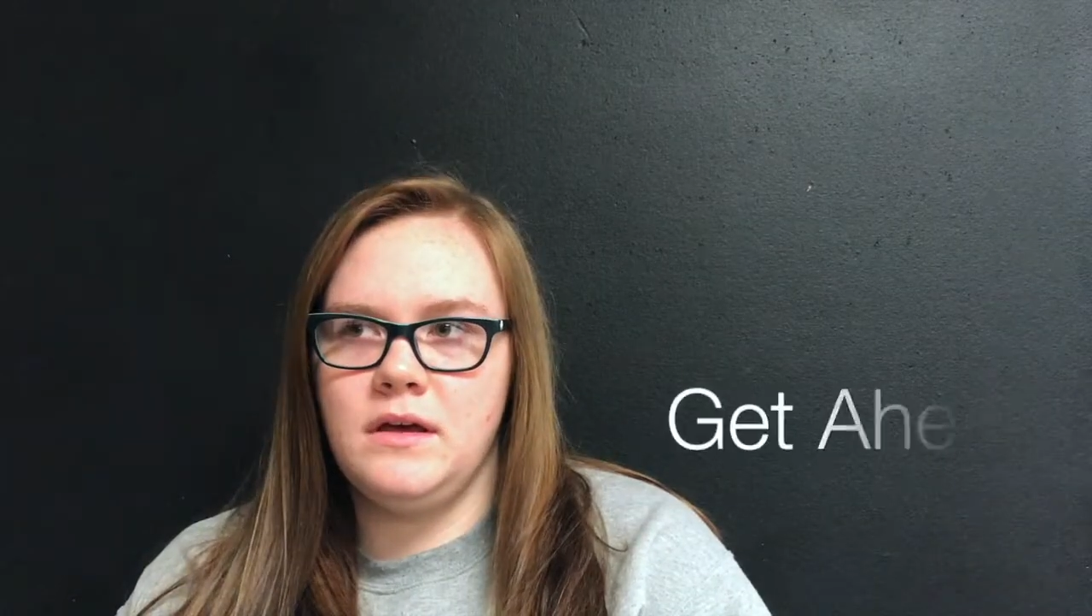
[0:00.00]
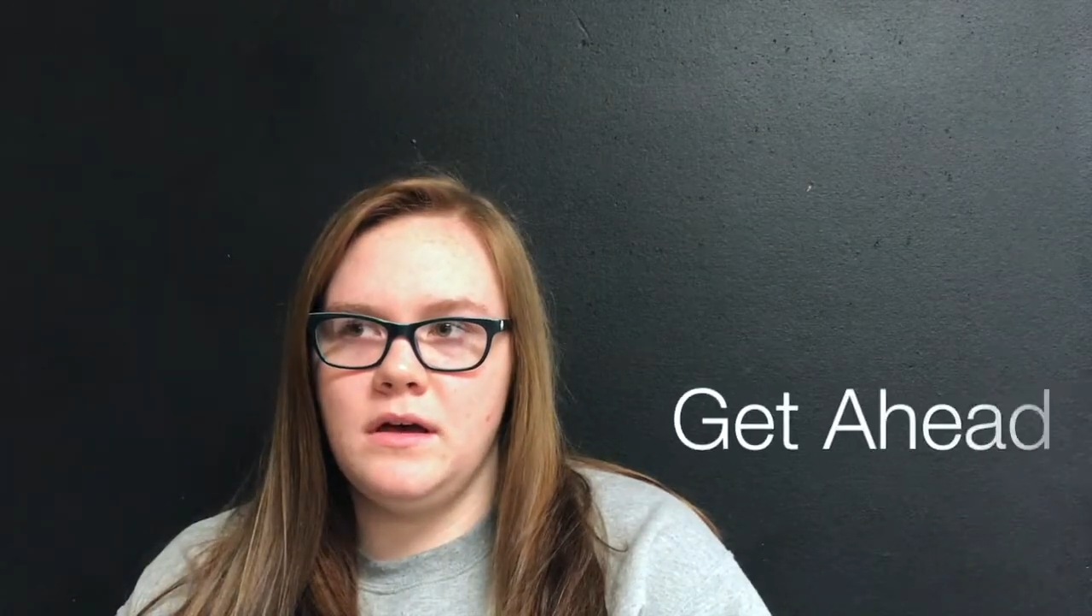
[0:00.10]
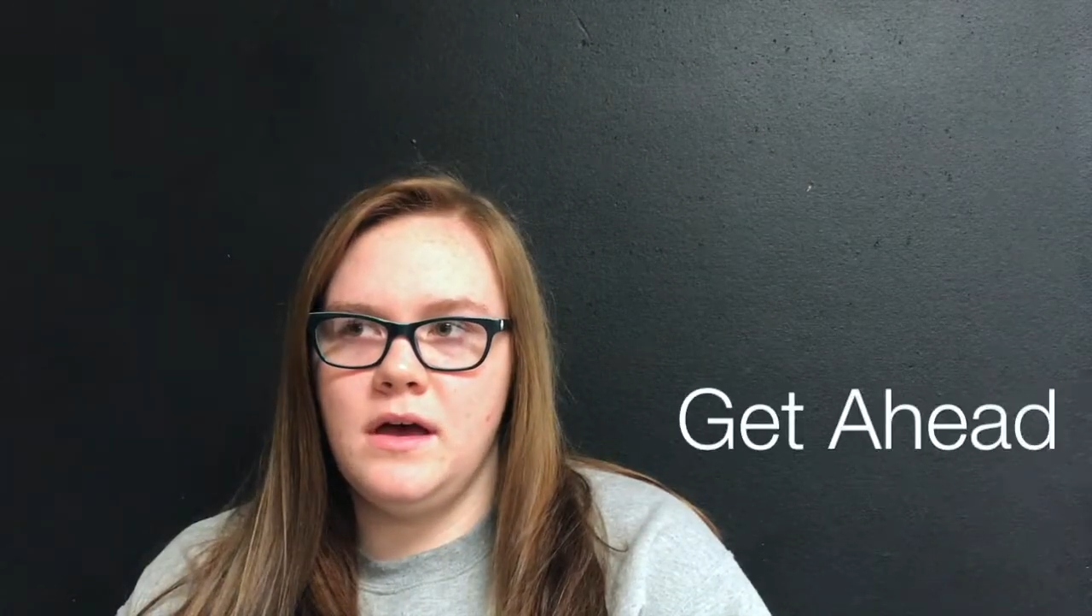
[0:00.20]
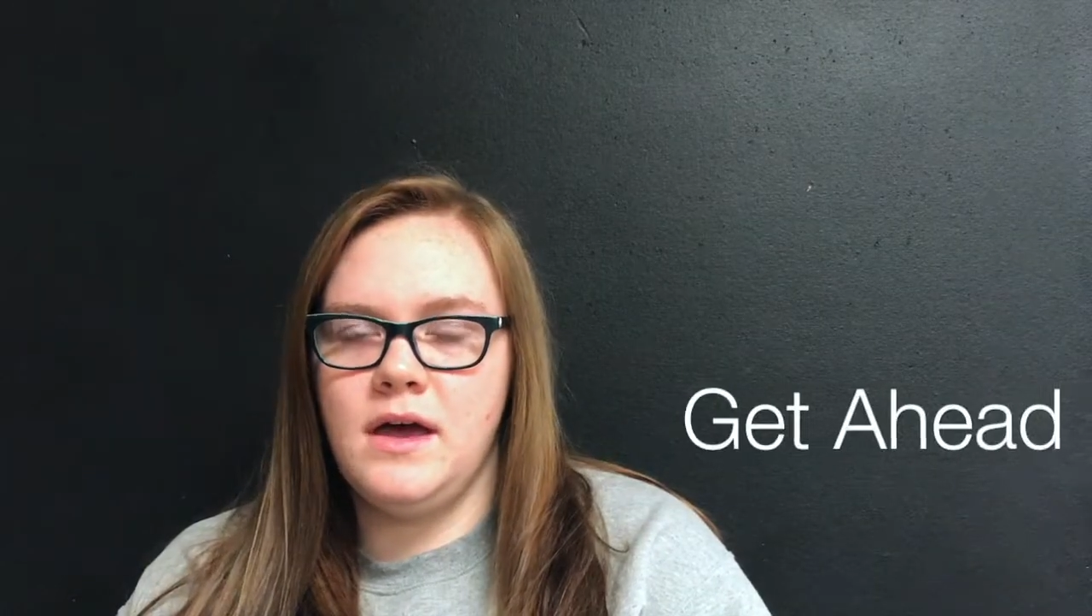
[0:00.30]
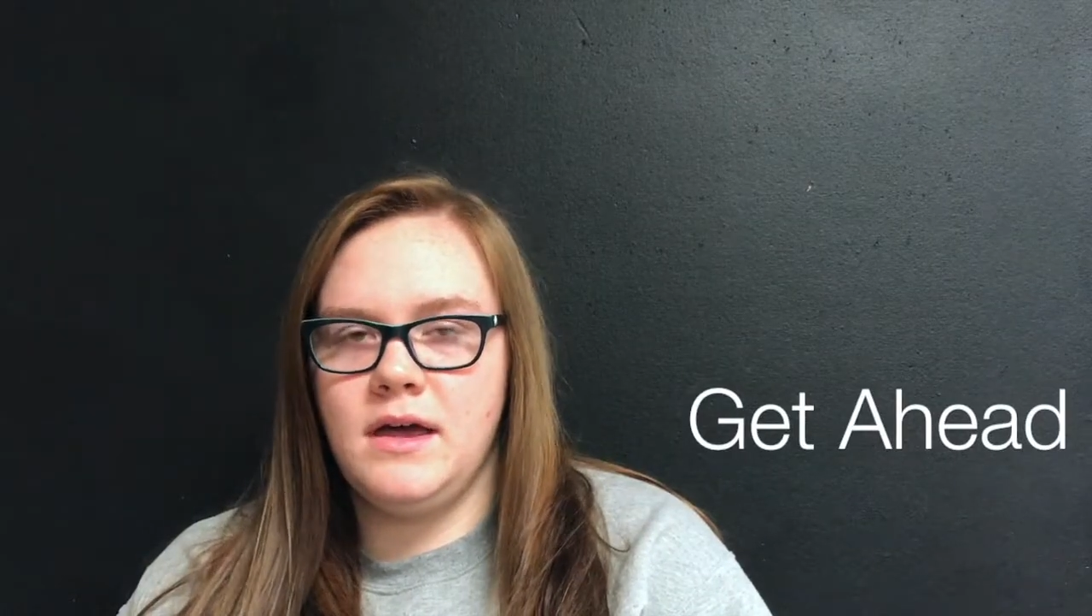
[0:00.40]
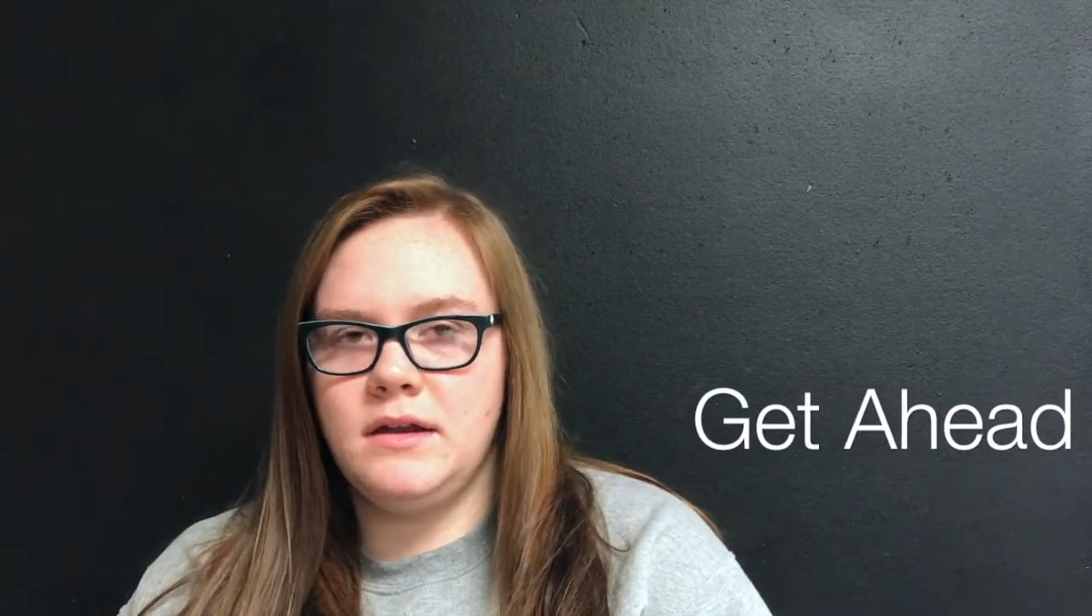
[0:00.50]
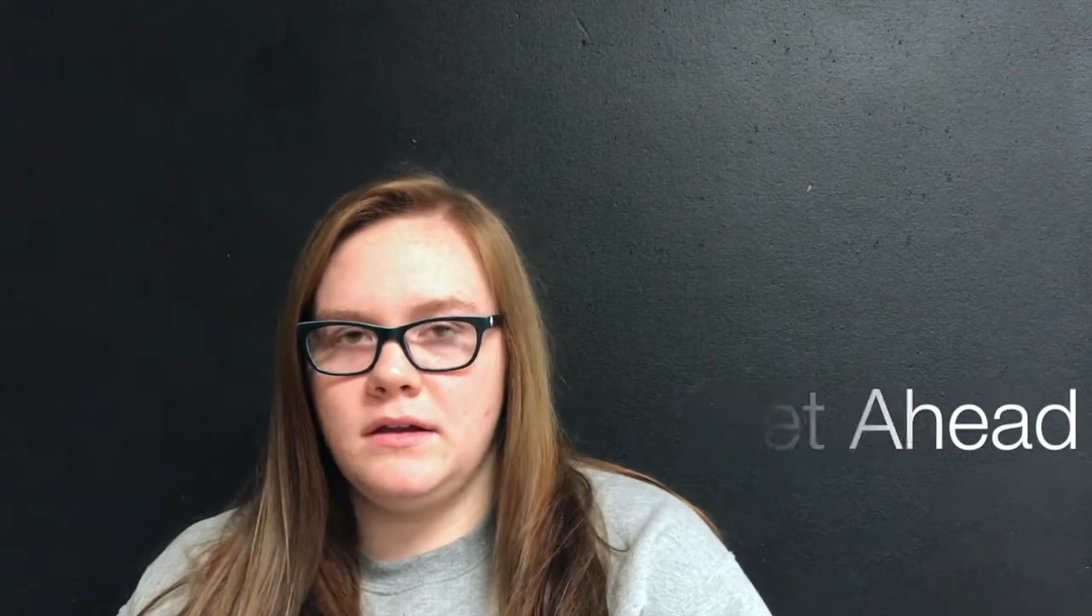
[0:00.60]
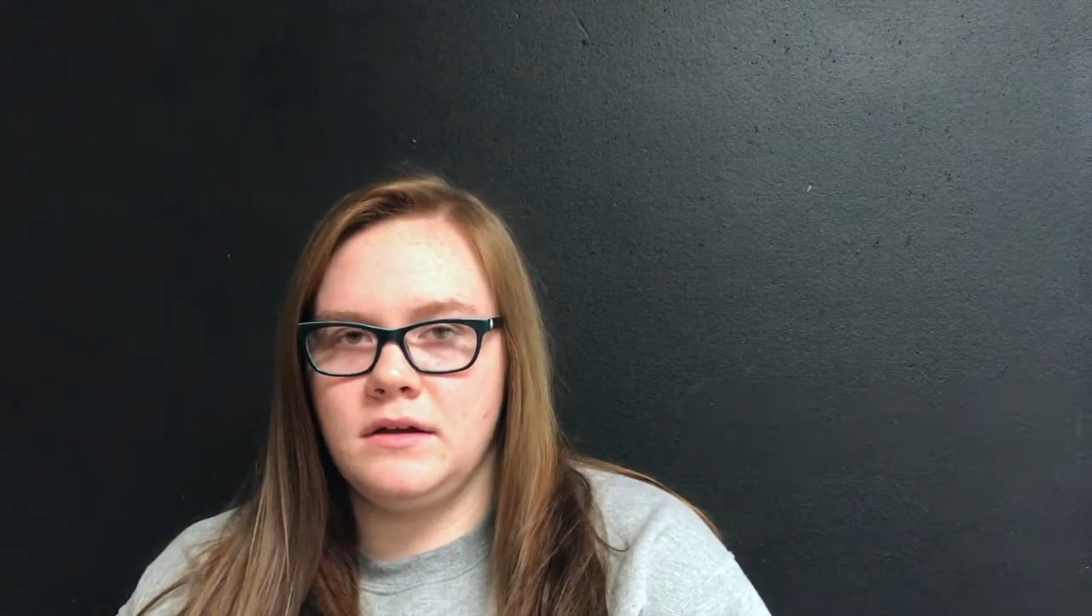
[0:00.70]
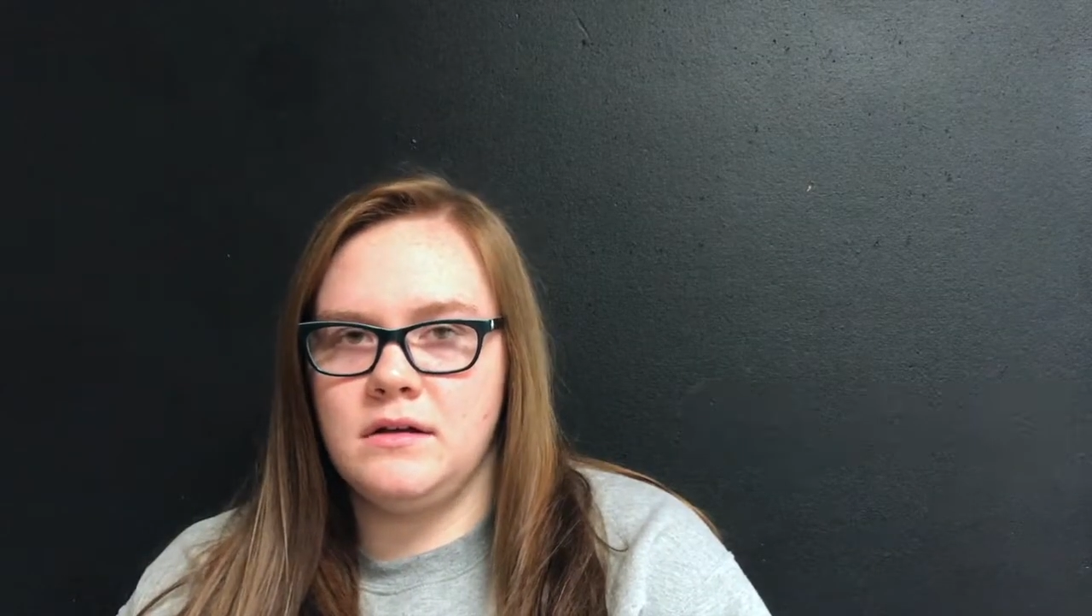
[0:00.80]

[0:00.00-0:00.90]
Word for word: ahead in